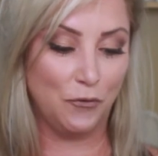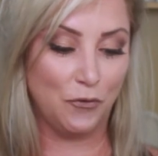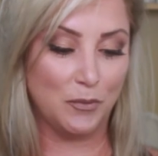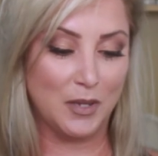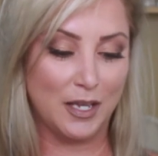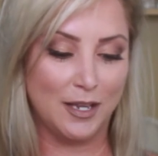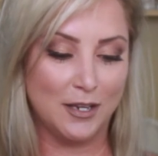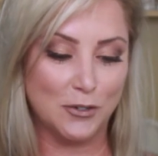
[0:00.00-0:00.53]
from
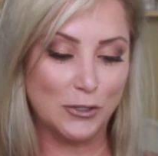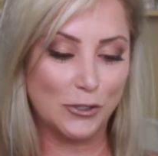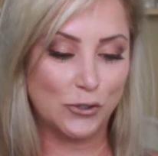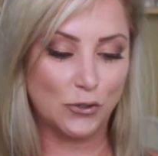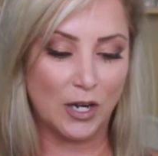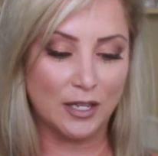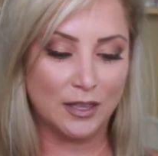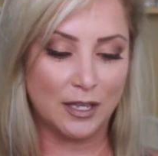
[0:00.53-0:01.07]
the inner
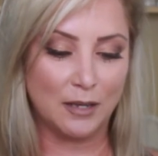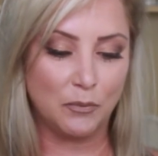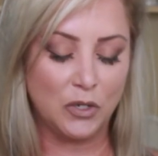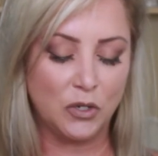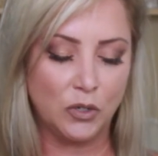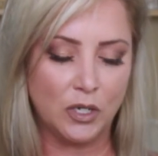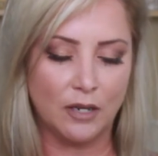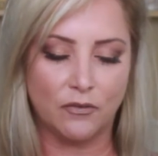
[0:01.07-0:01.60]
strength and
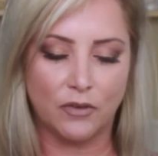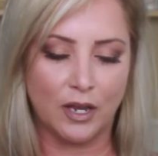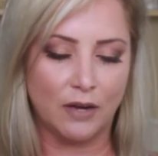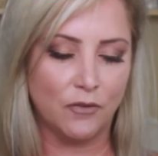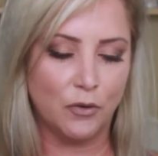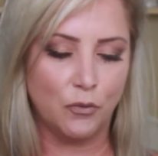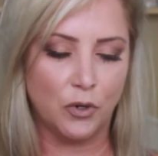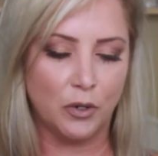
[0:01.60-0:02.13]
beauty of
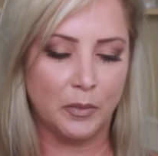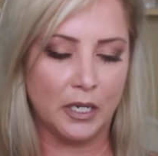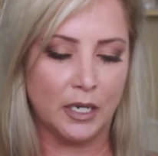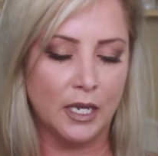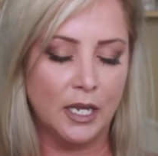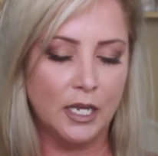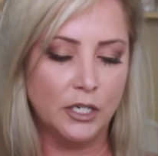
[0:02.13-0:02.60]
every woman.